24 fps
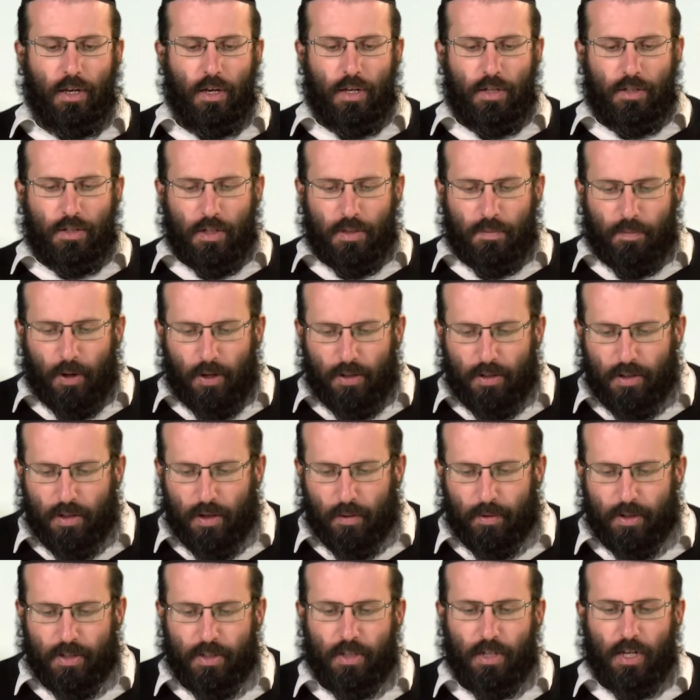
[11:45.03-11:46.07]
So I spoke to
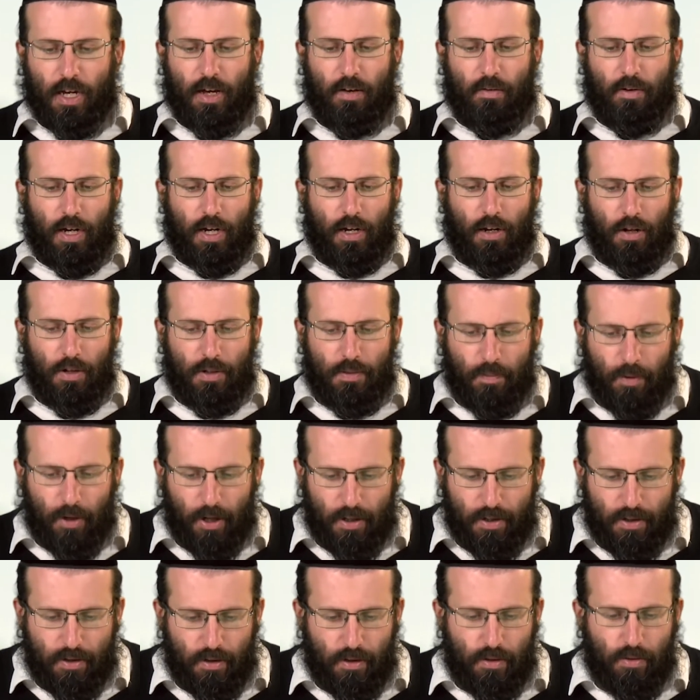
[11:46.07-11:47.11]
someone today, a very close
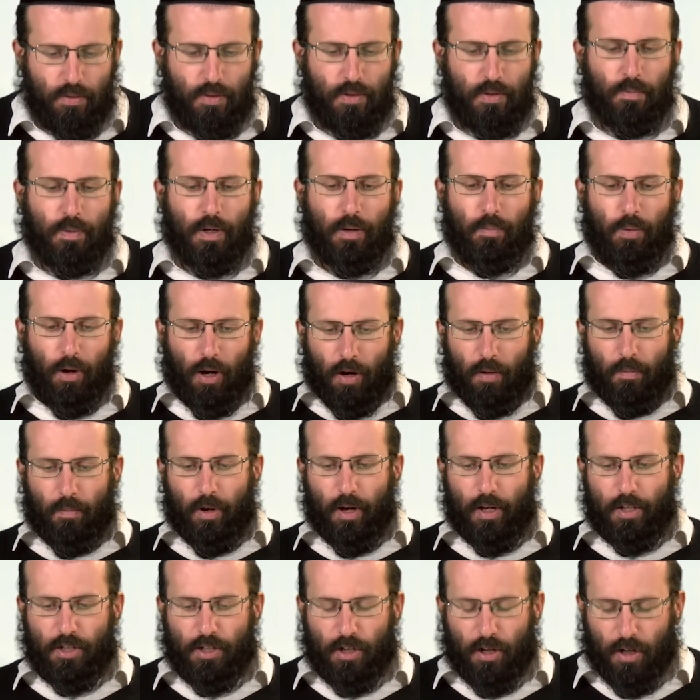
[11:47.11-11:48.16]
person who was a big part of
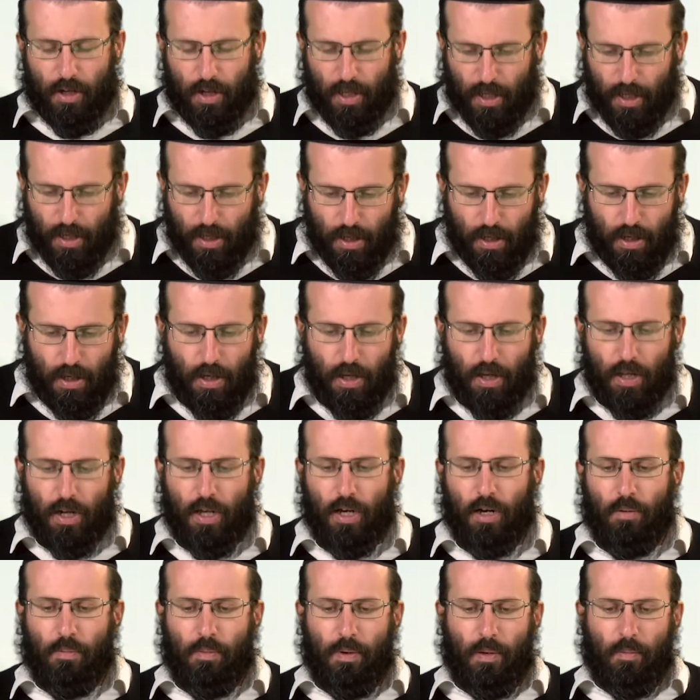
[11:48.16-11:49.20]
my journey and
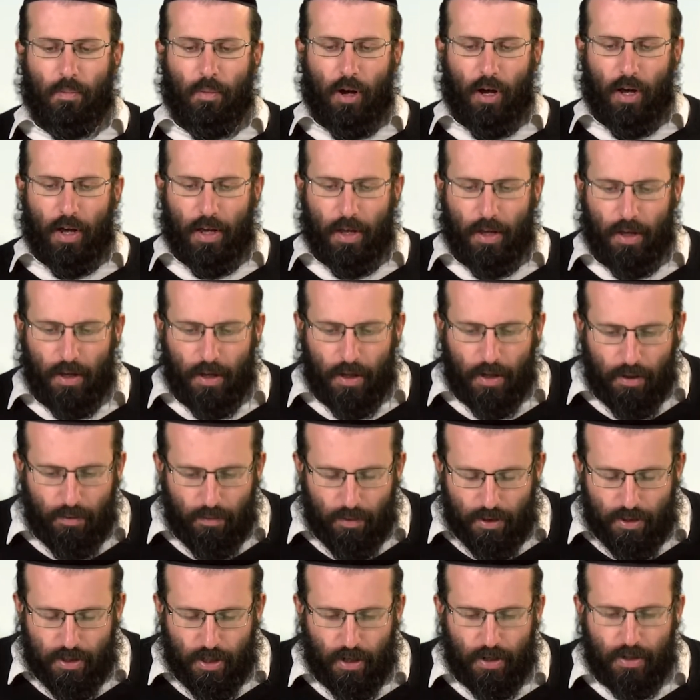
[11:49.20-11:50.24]
helping my
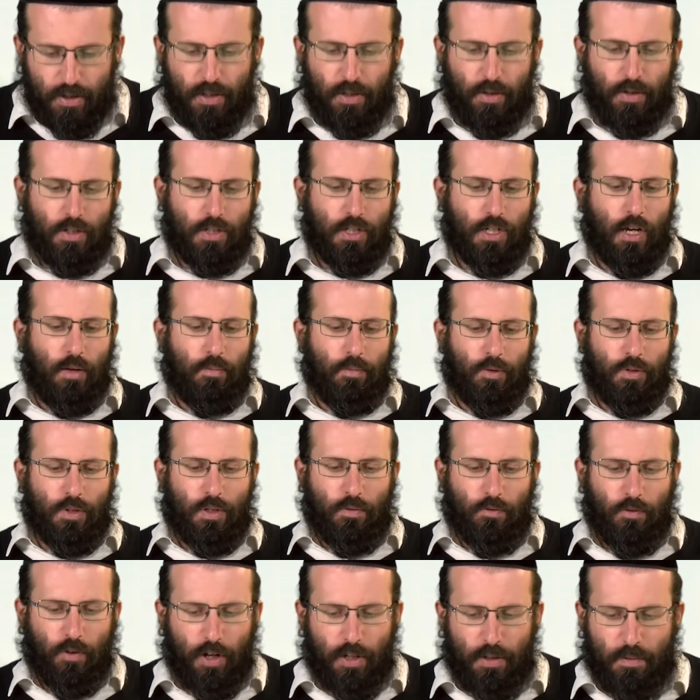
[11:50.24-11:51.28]
return to Hashem. He was the
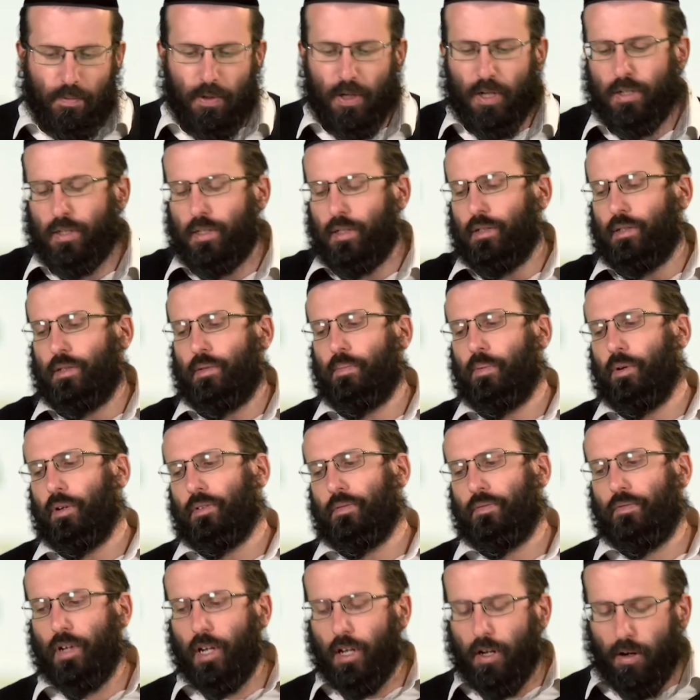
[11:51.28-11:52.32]
first person to put
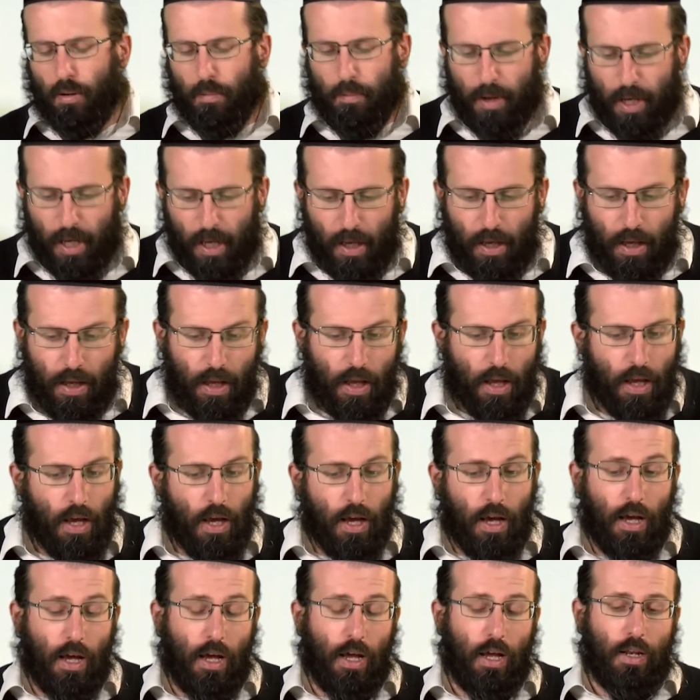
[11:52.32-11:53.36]
tefillin on me,
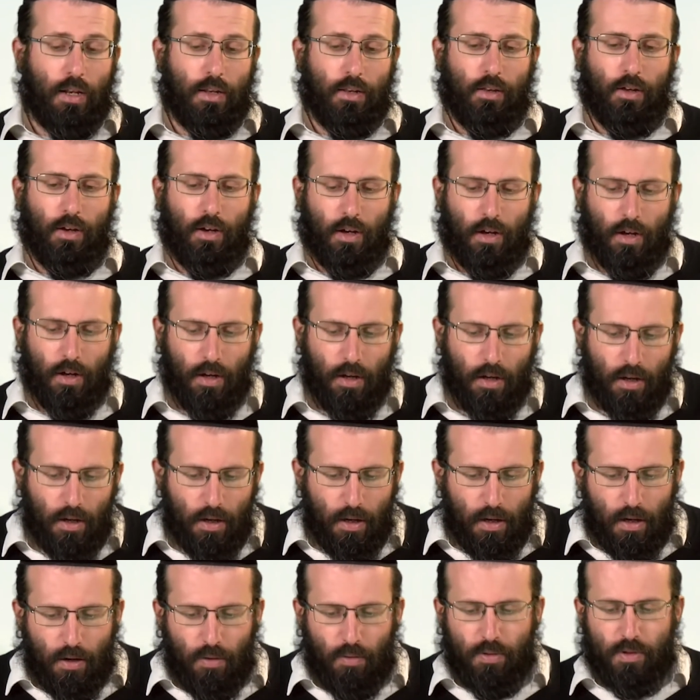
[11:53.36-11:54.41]
and
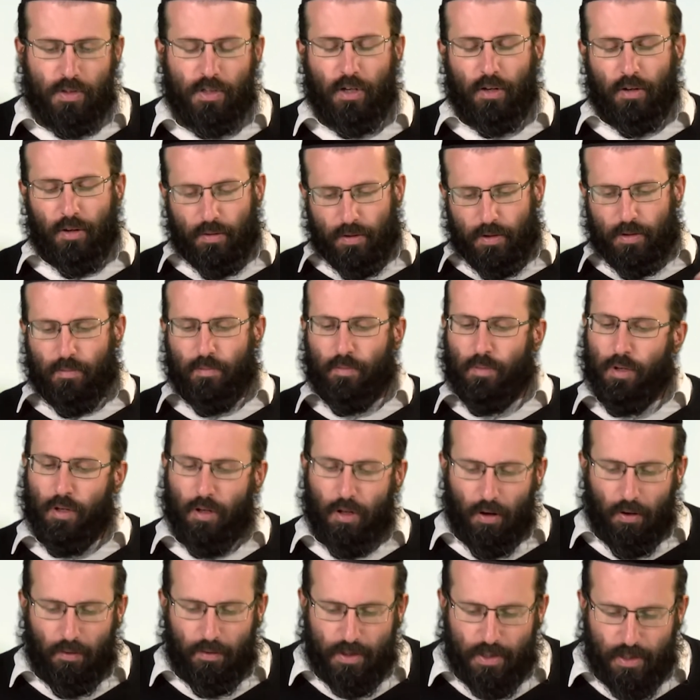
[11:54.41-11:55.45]
also there was
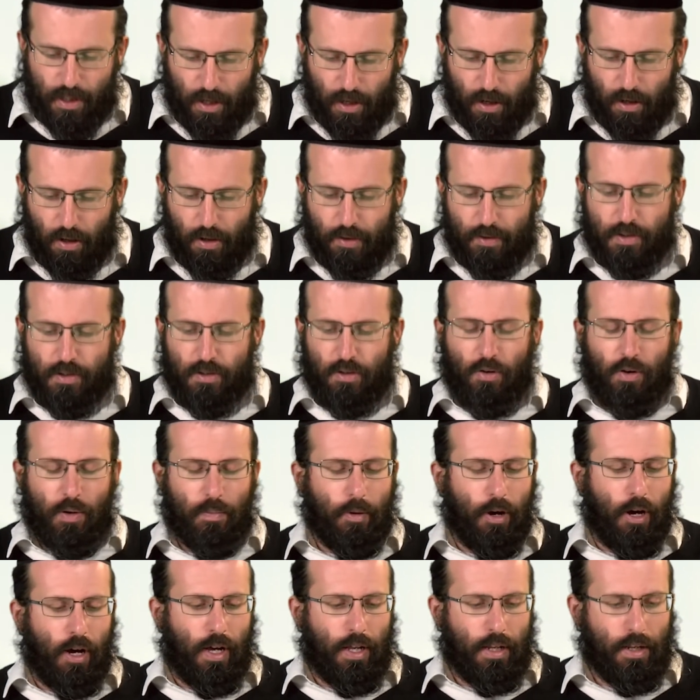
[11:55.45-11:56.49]
obviously a lot of story
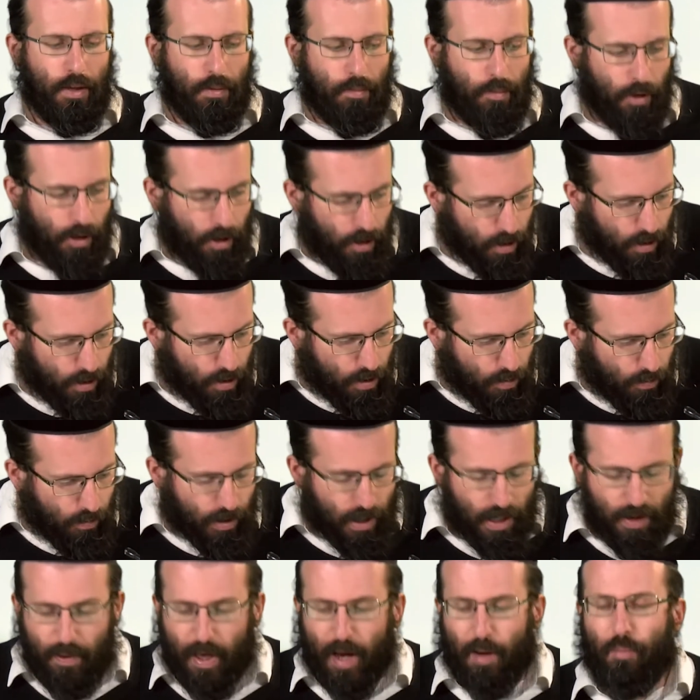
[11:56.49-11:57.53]
behind it, but we'll
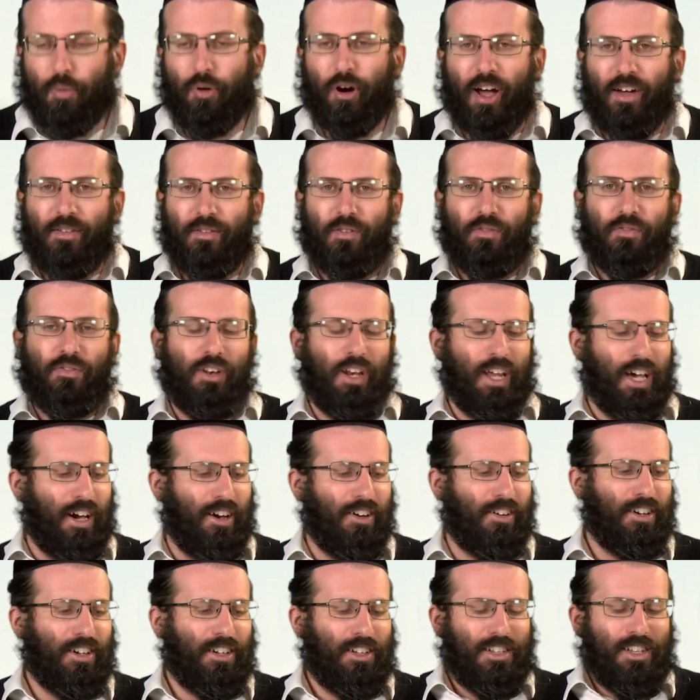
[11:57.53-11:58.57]
keep that private for
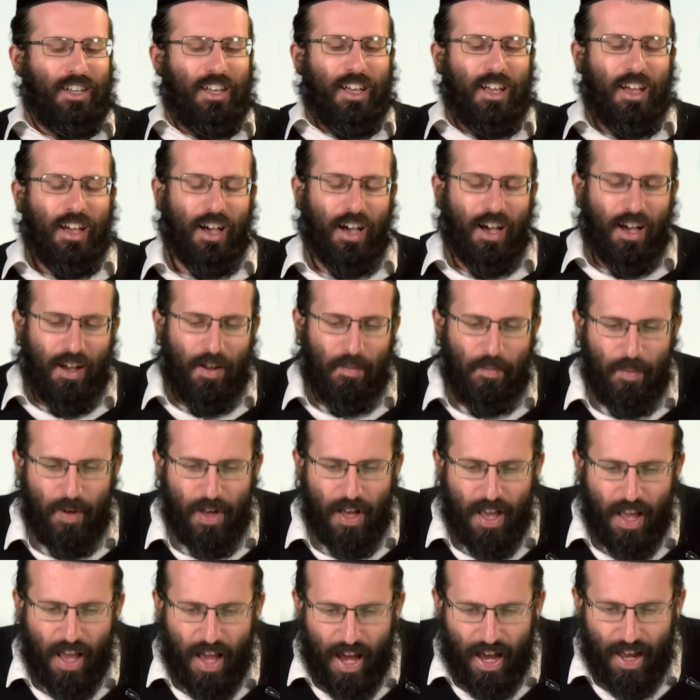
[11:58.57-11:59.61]
now.
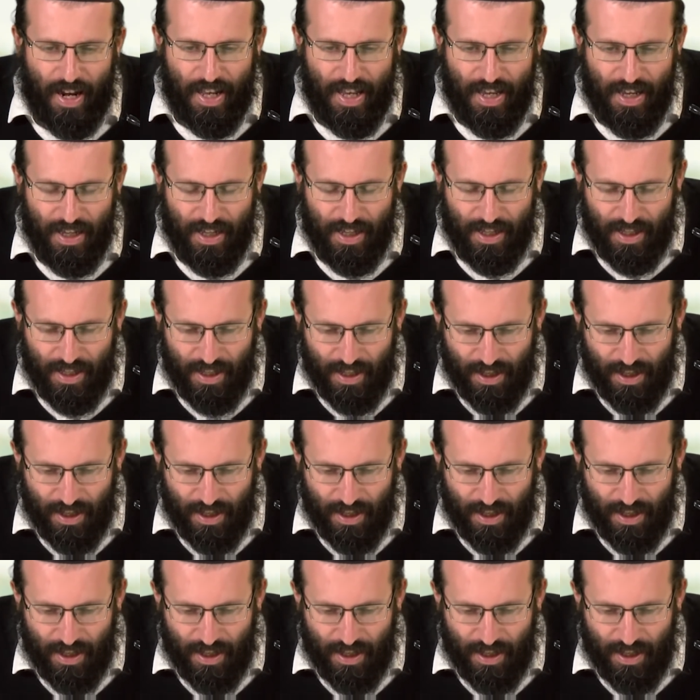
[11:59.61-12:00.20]
And he